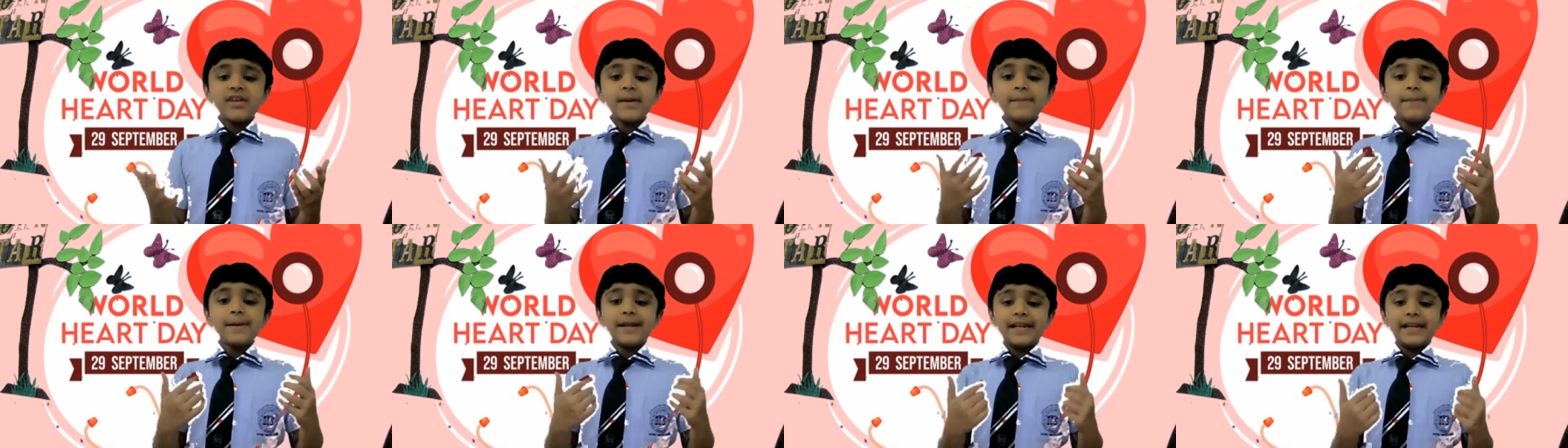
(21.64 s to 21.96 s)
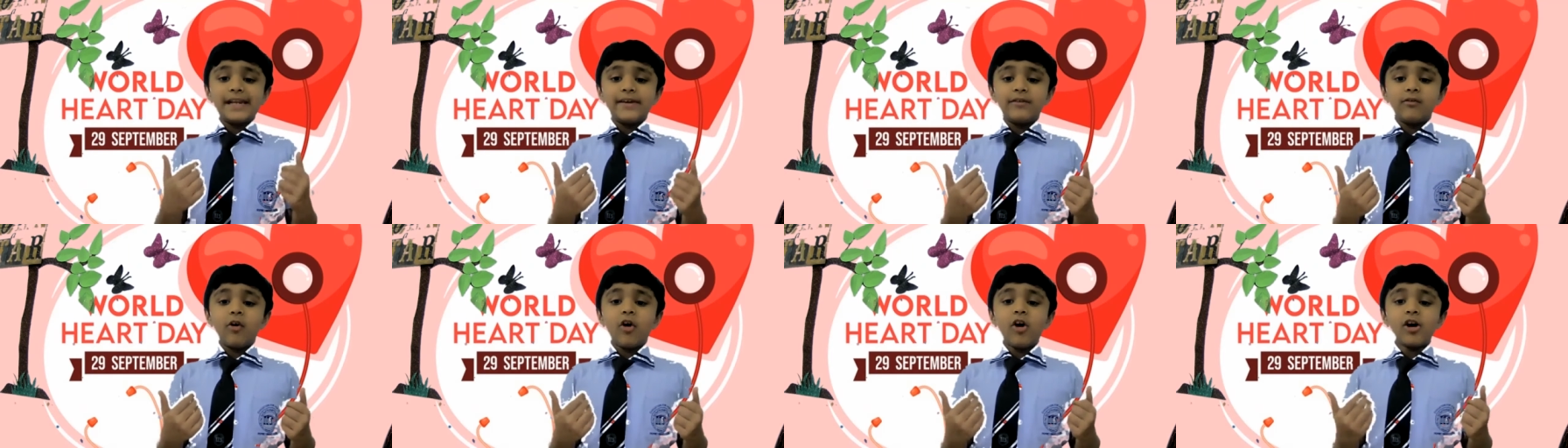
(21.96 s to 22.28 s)
We
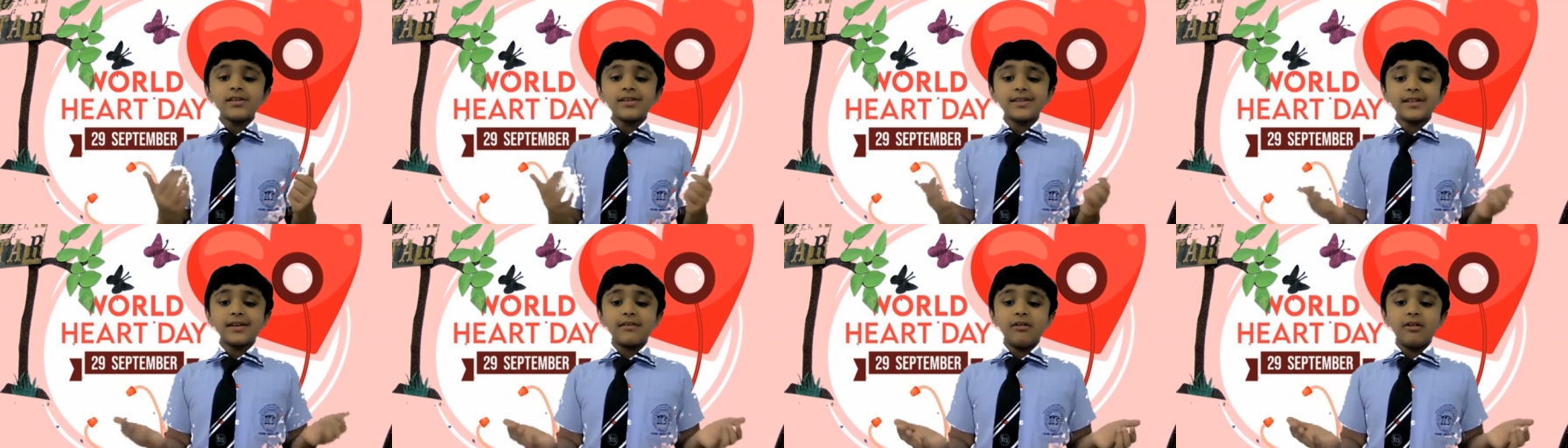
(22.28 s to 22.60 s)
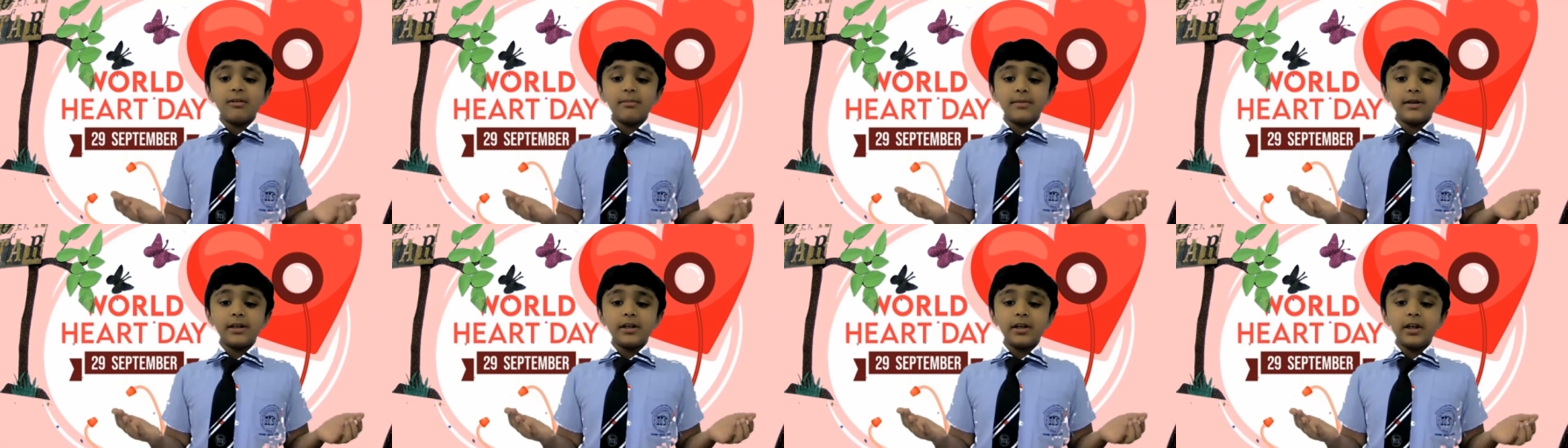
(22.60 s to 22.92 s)
believe all
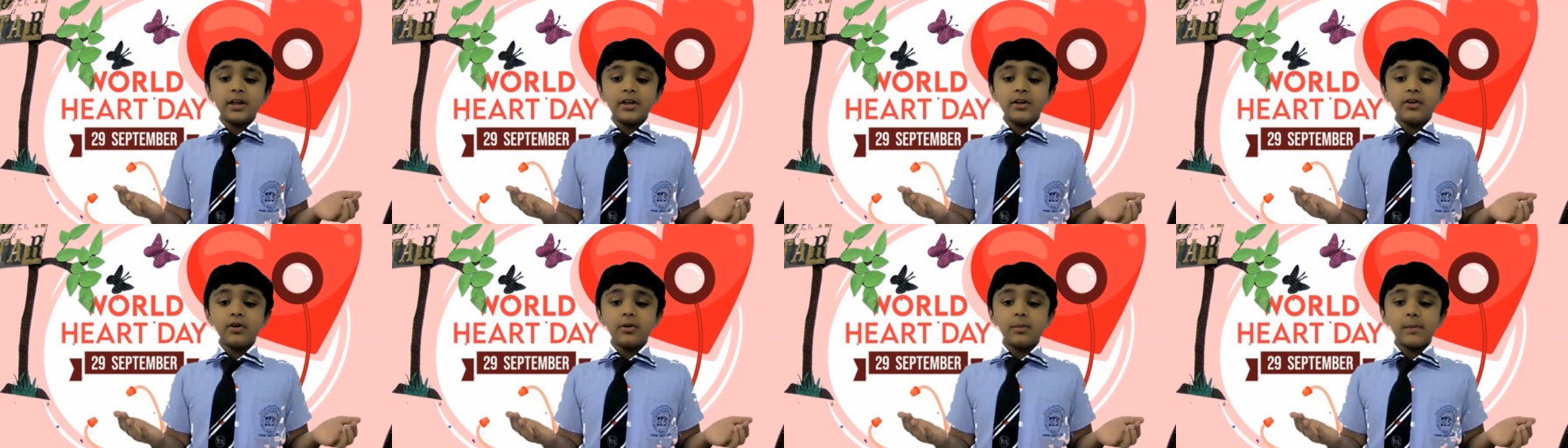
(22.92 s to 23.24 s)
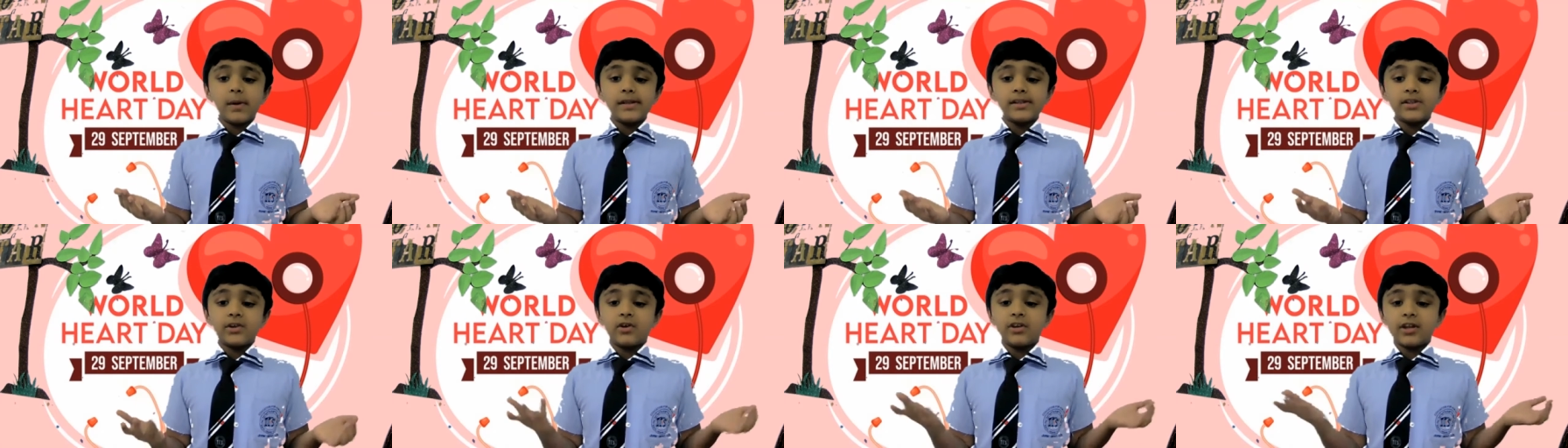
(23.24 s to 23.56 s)
7 billion
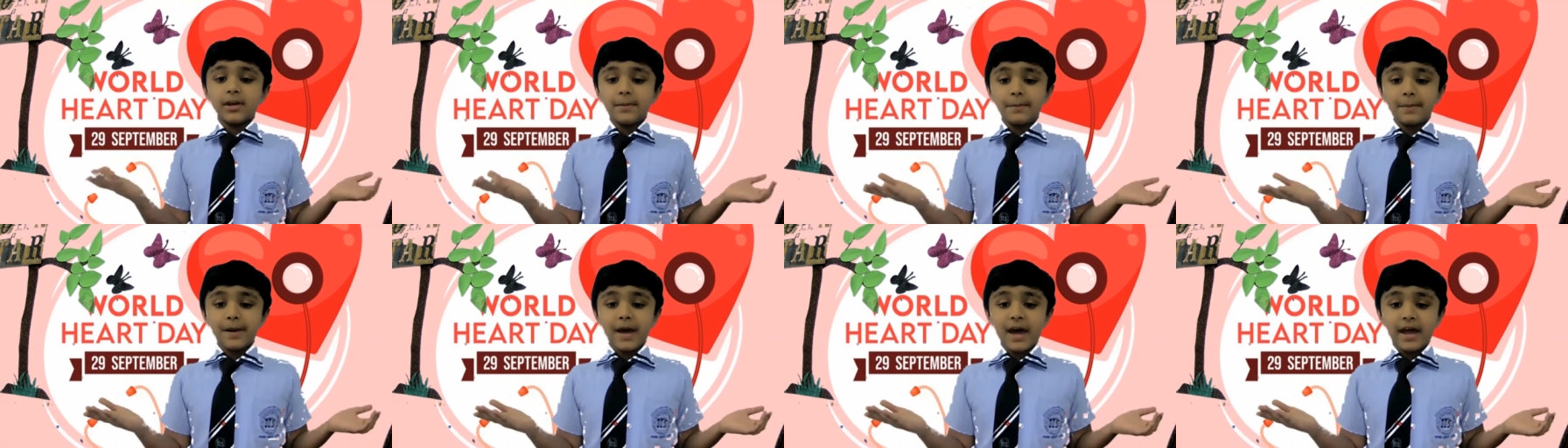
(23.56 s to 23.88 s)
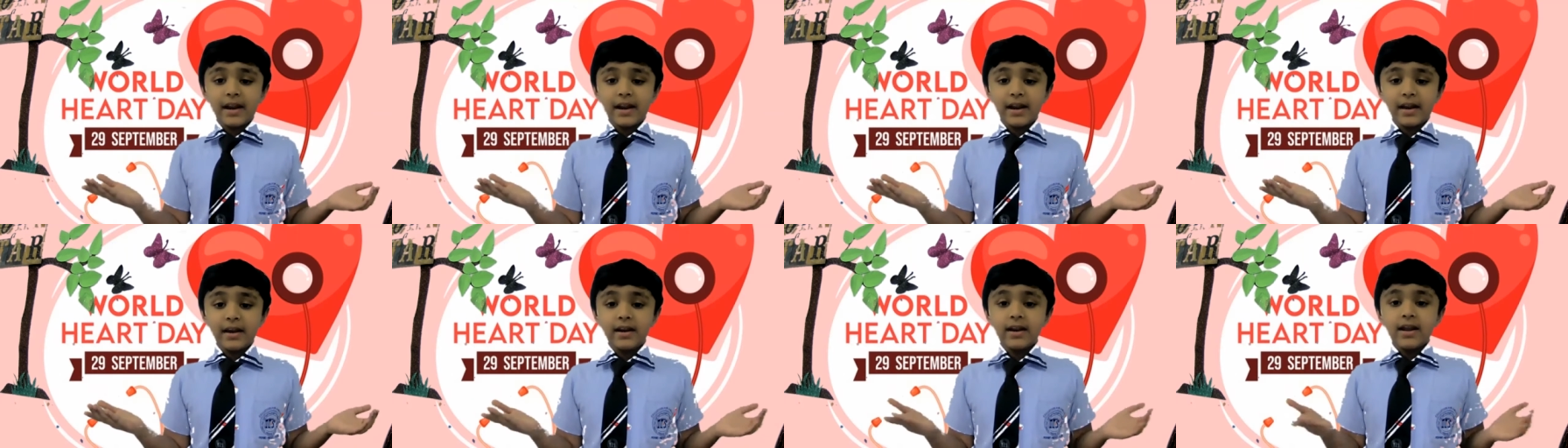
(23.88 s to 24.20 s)
humans on the
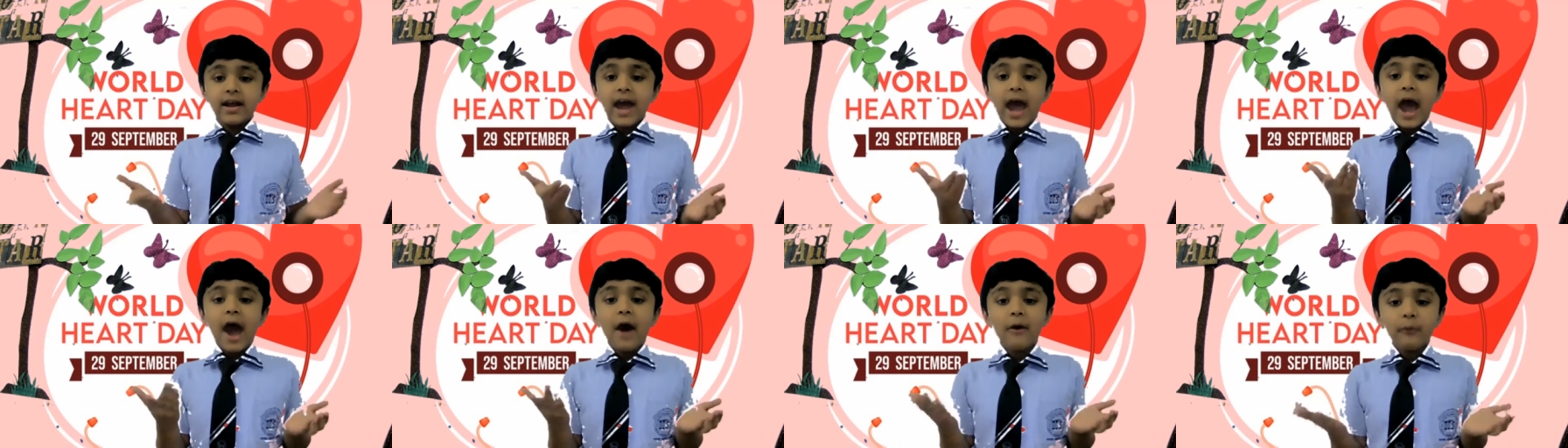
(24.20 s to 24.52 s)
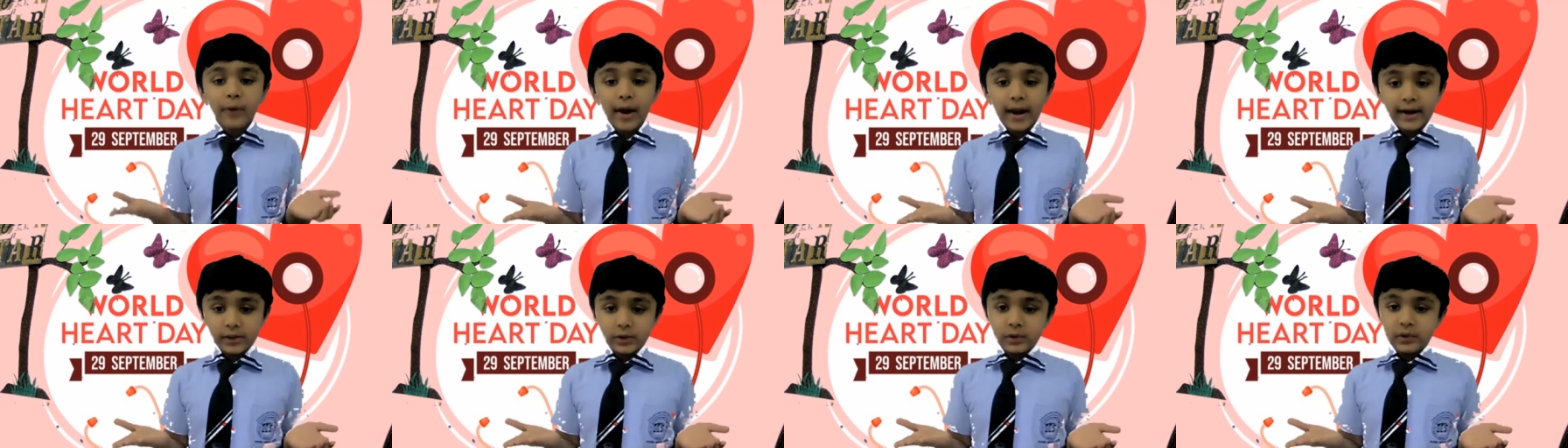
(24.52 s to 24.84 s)
planet
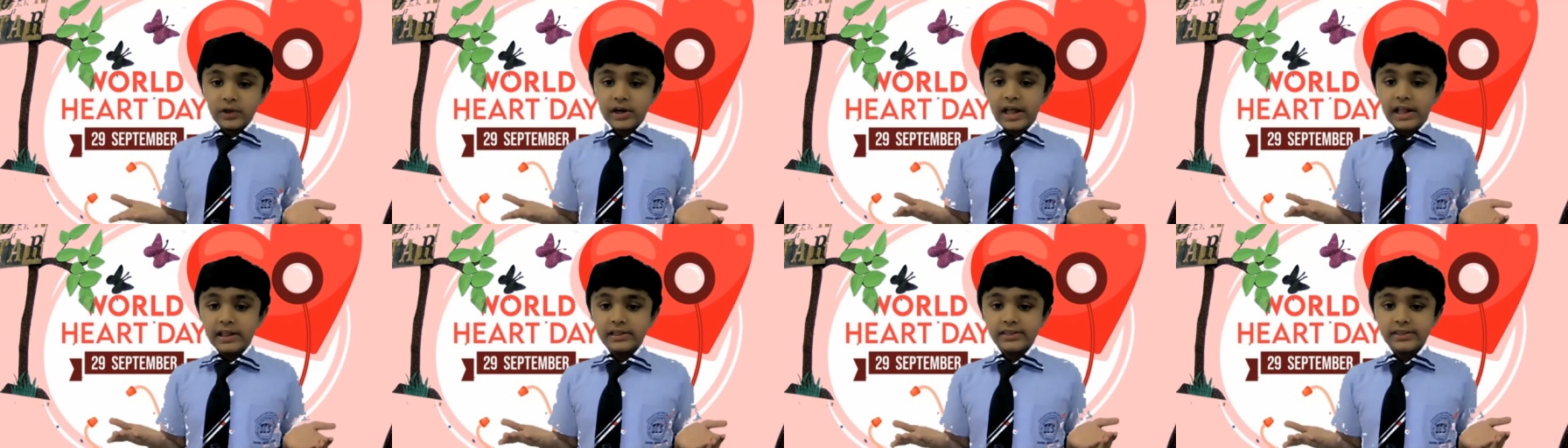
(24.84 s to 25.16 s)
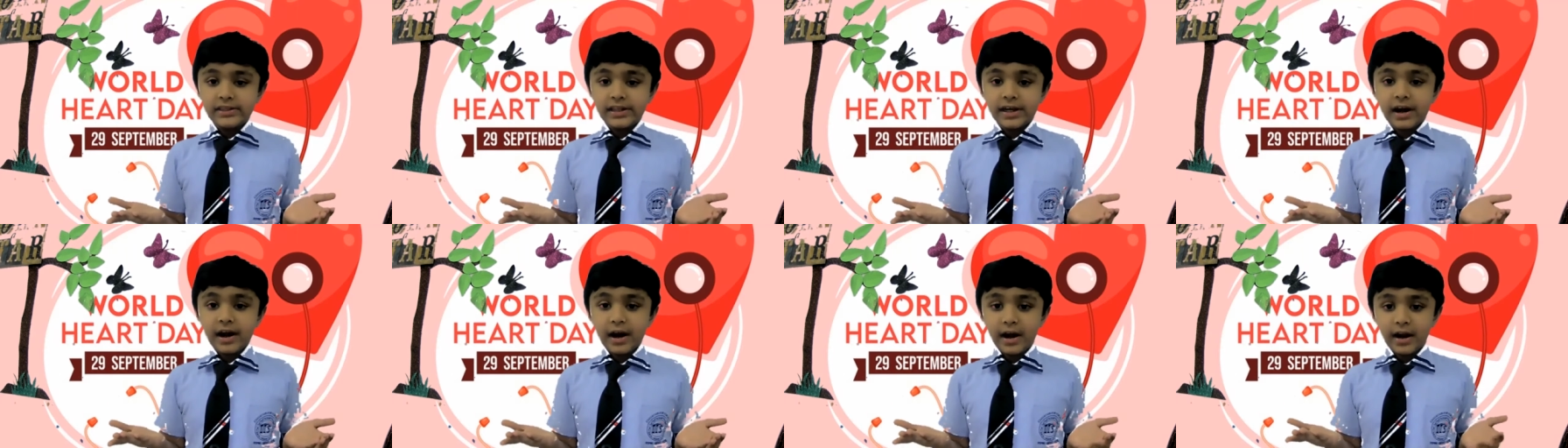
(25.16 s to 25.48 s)
have right to a
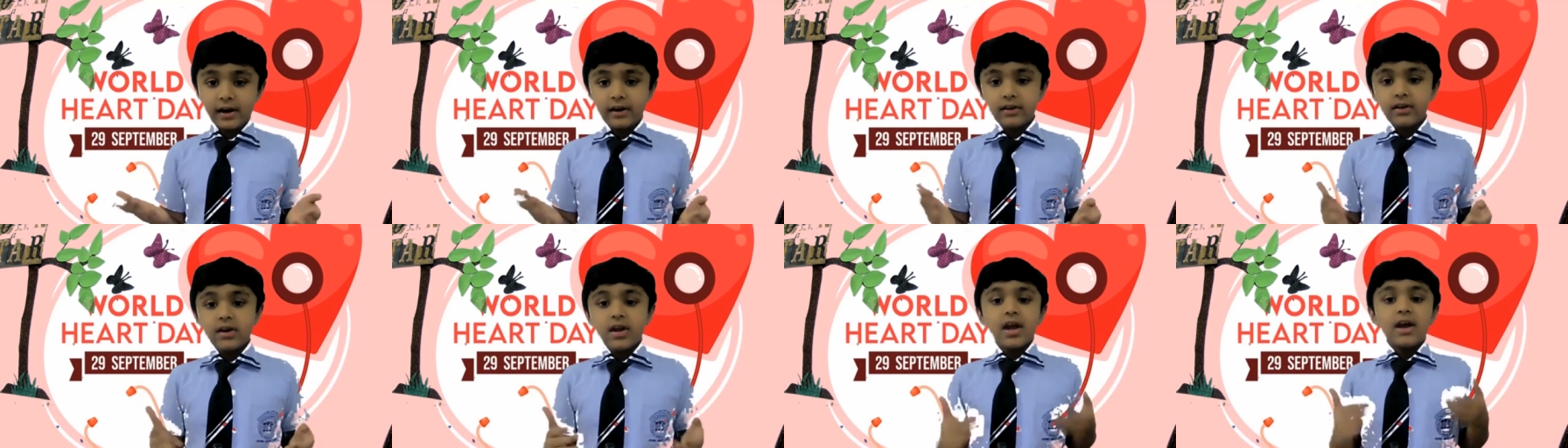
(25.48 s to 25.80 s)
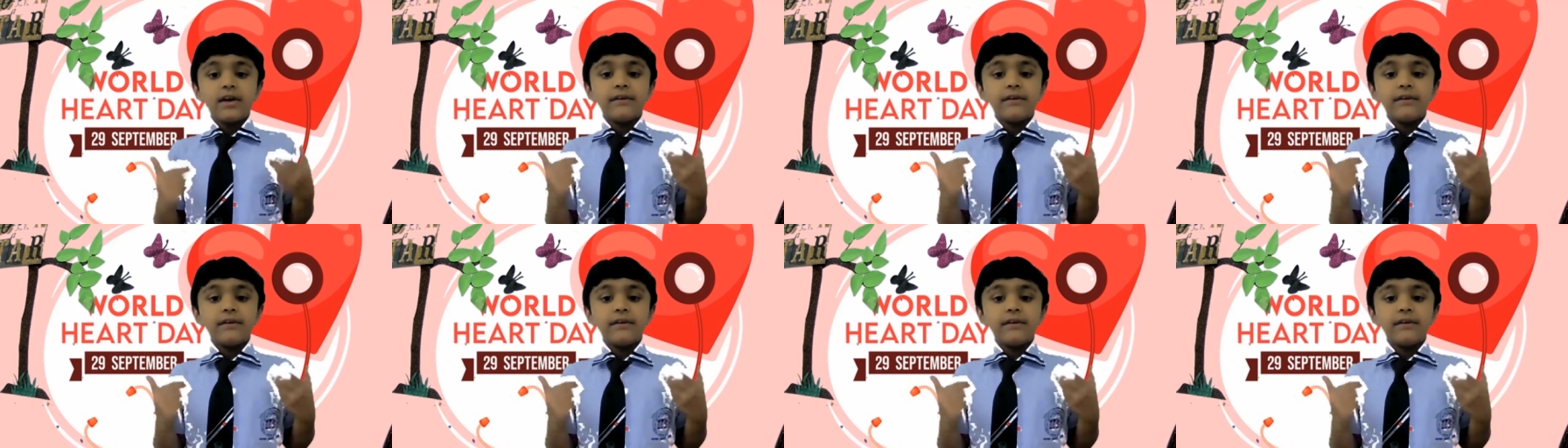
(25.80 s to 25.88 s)
healthy heart.